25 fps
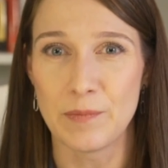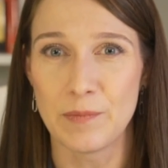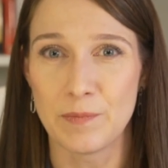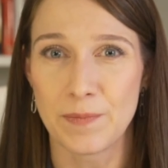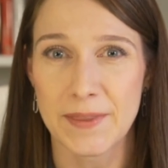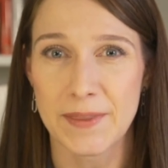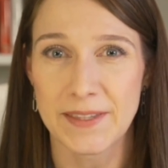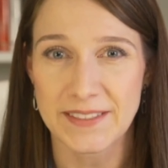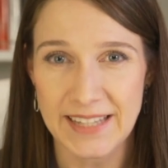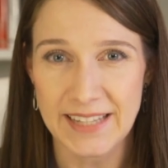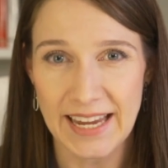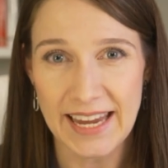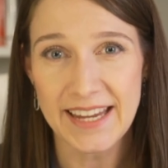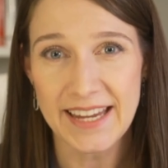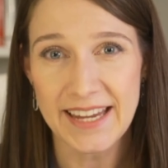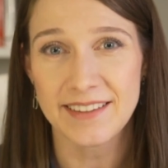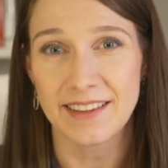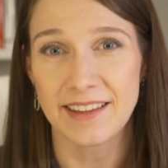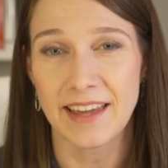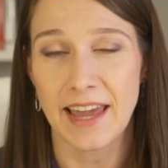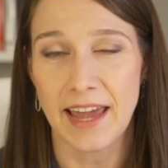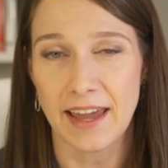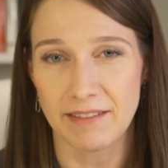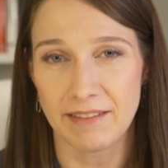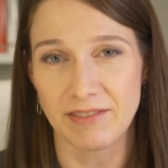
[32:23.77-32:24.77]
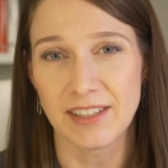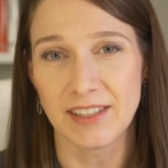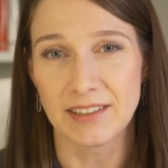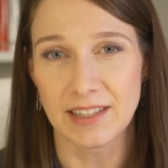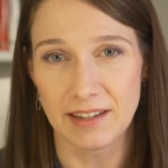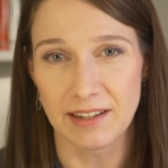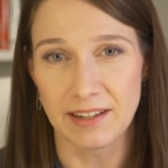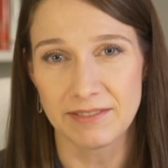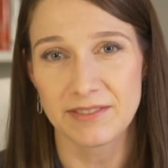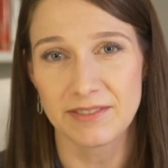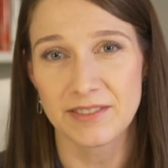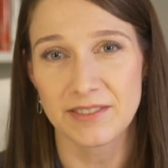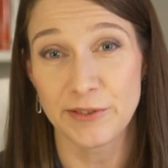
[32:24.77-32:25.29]
take the heavy
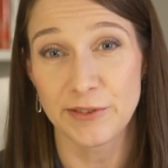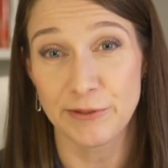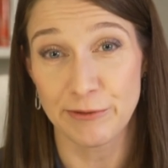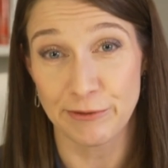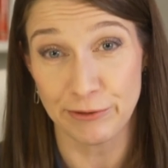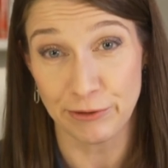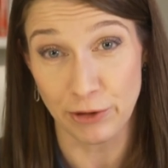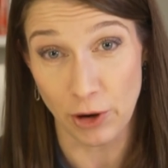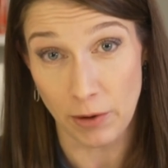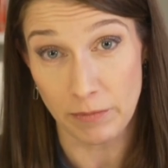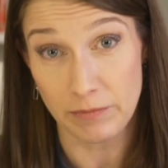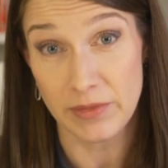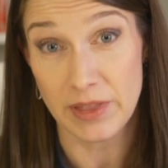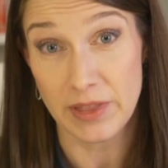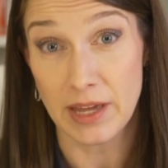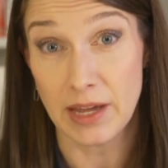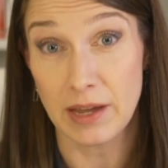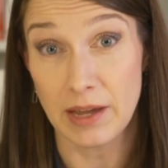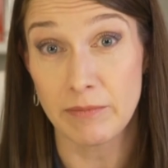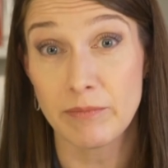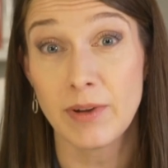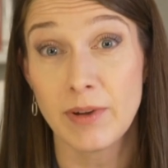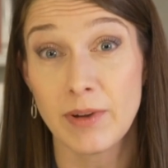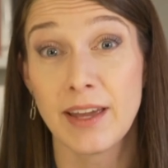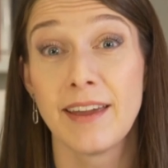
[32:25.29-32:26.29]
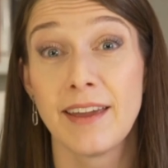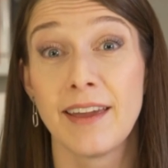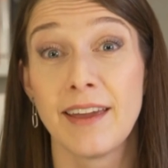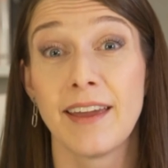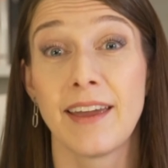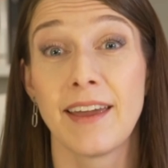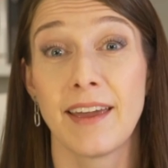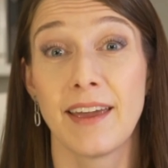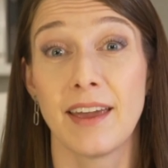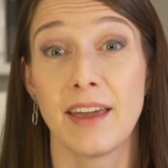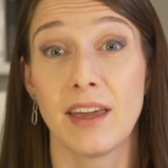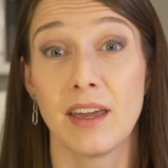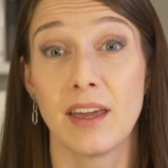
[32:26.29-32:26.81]
lift from them
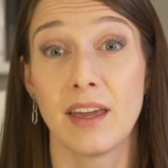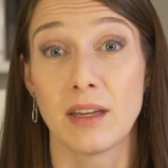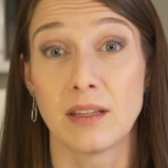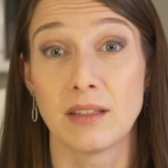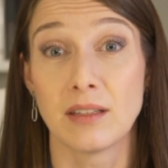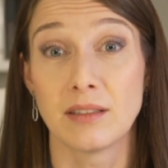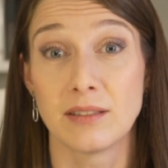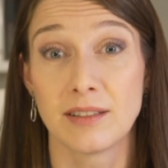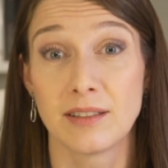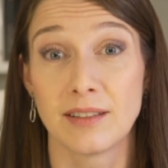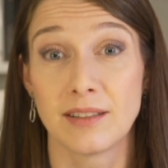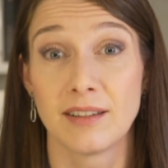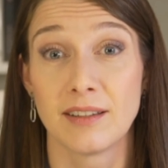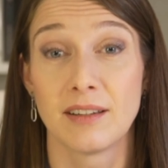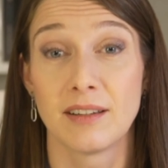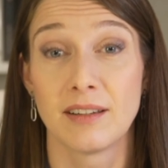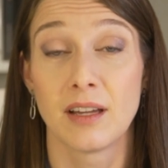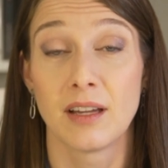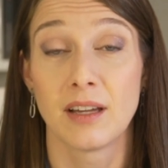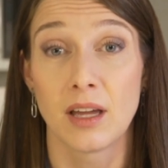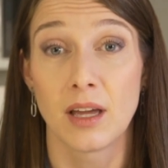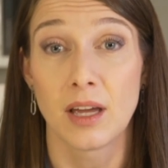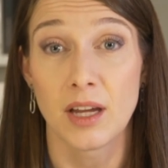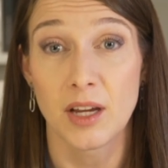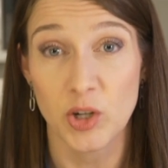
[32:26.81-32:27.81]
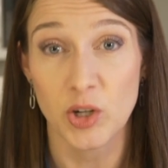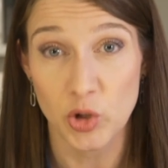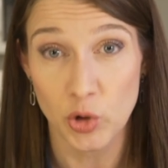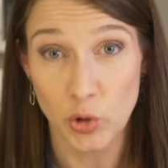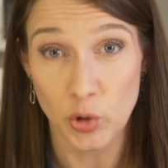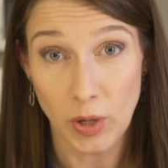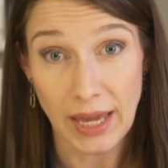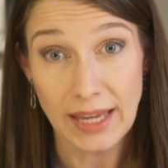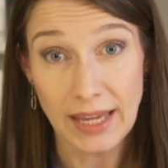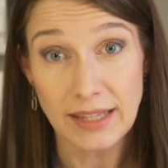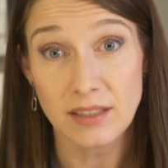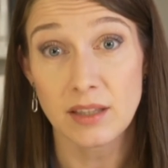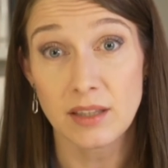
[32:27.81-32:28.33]
and
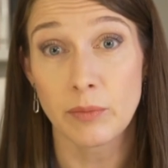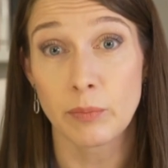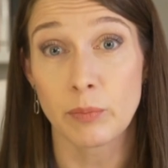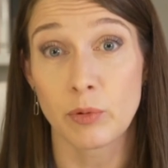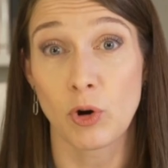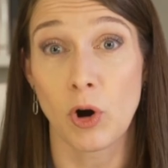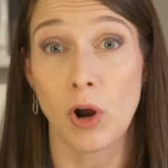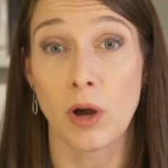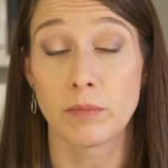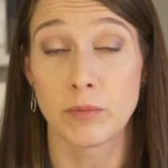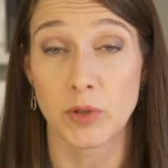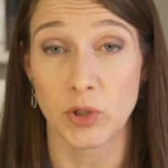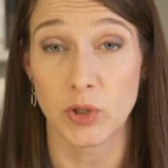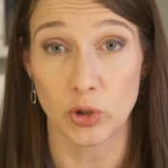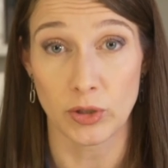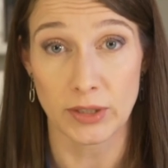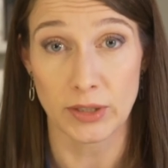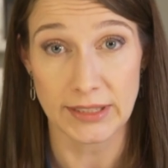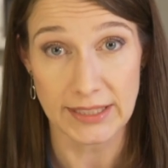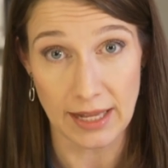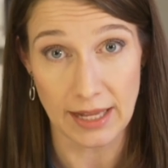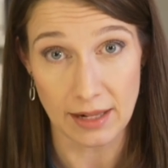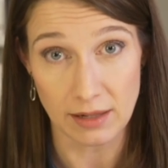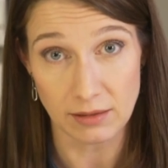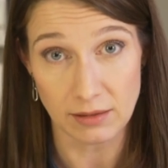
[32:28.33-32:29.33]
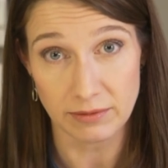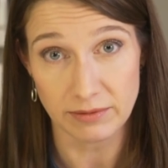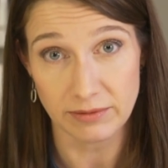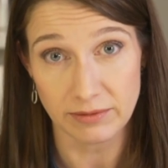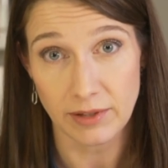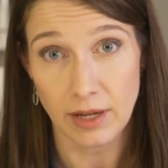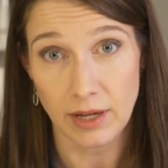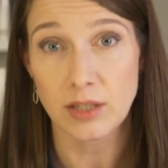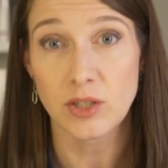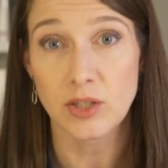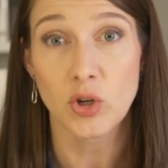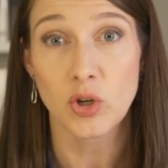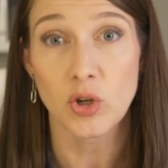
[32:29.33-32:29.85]
create the prompts yourself.
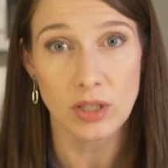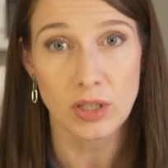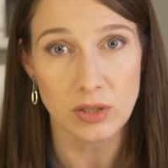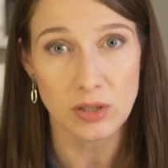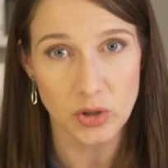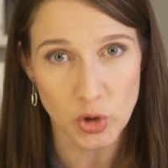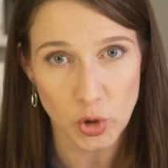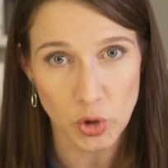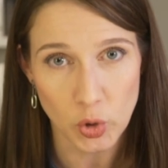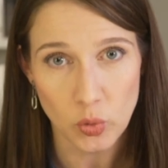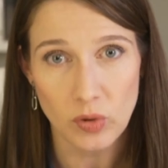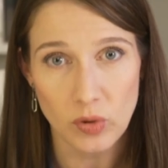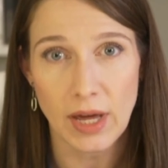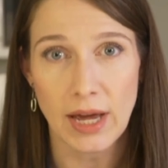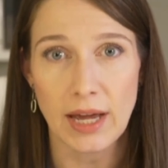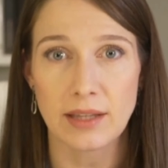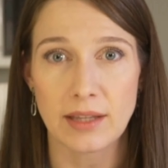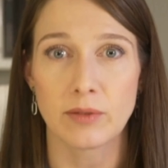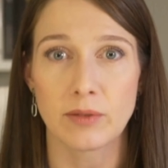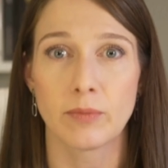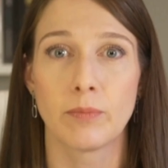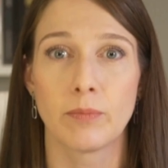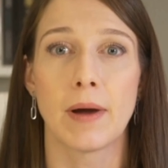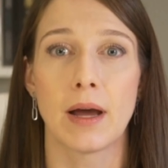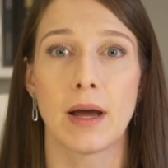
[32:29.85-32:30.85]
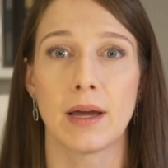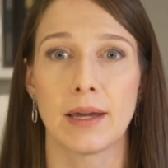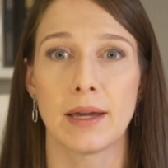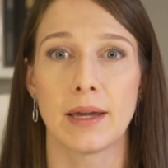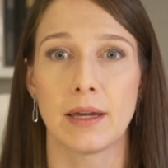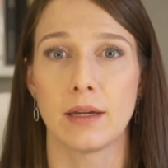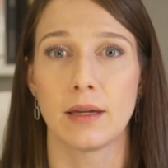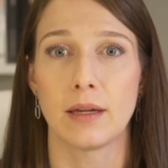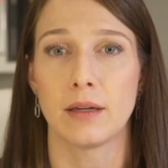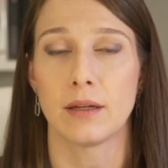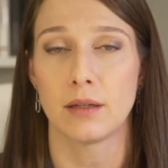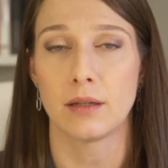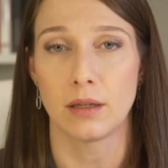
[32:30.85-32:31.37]
And you can do that
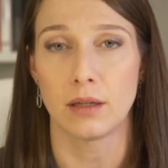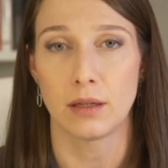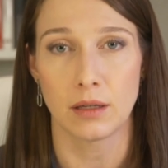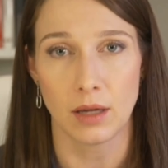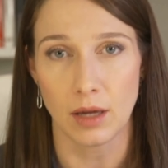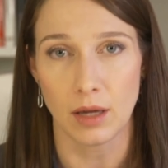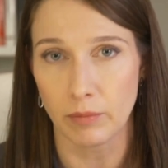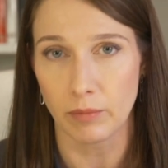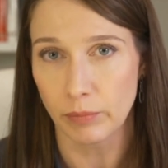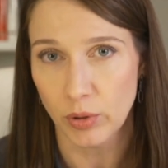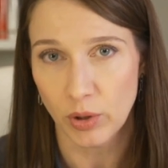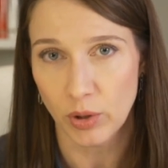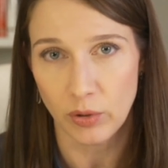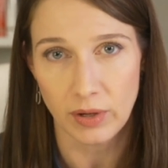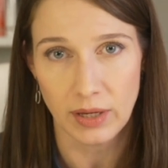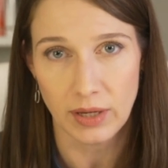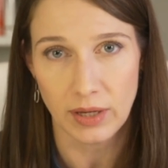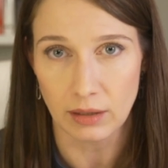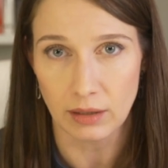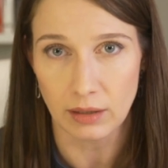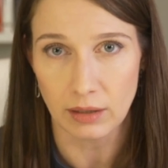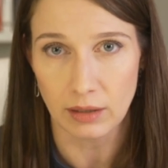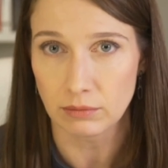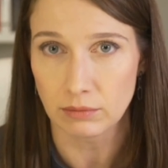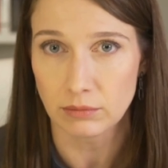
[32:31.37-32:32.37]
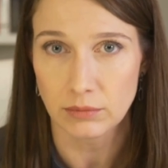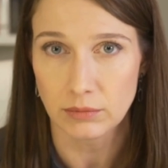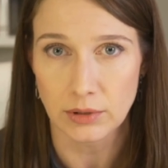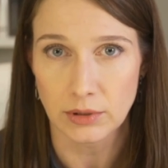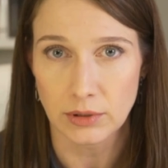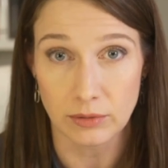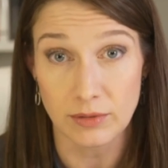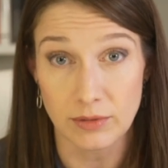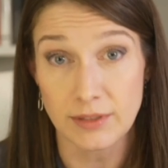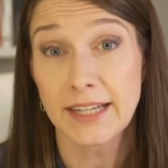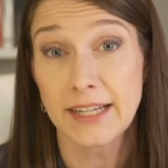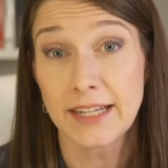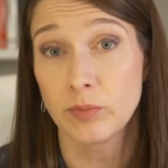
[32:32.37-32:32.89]
by employing
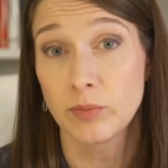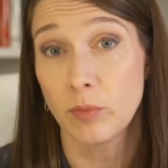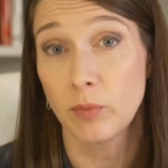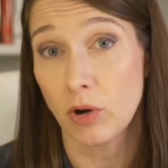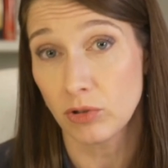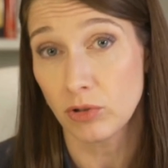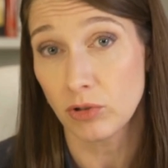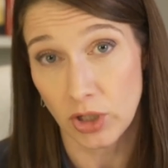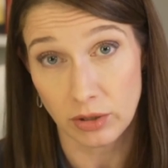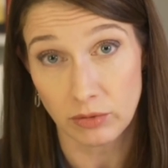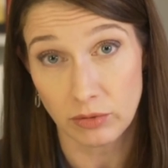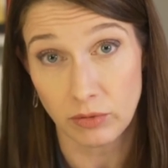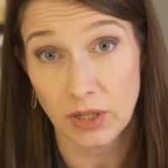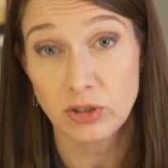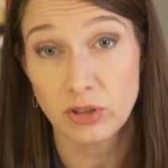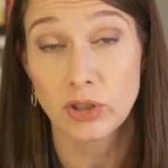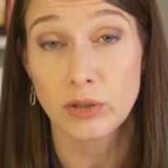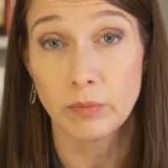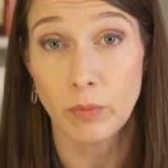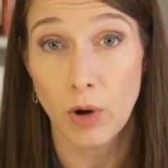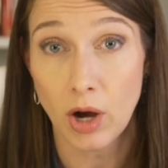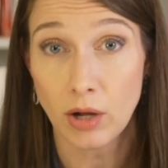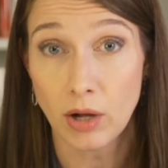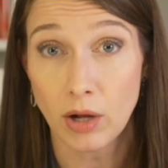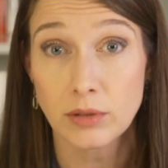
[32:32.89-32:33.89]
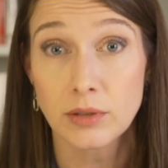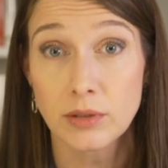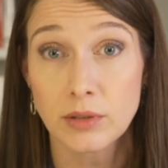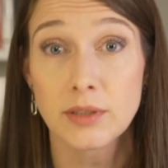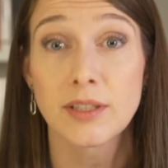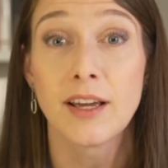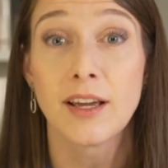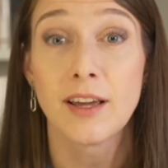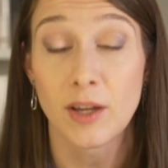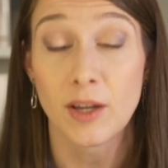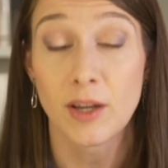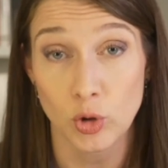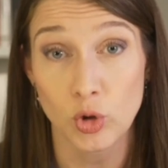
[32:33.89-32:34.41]
text generation models
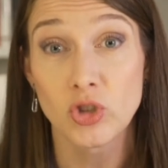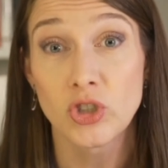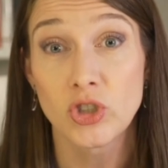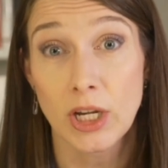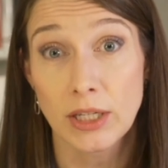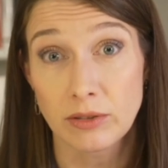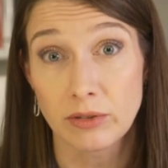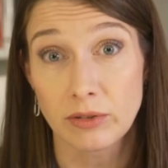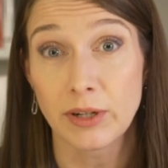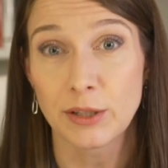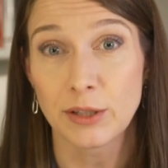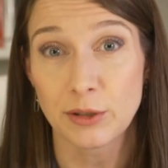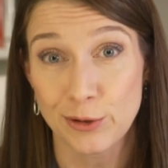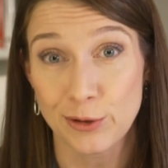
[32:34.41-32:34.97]
to generate those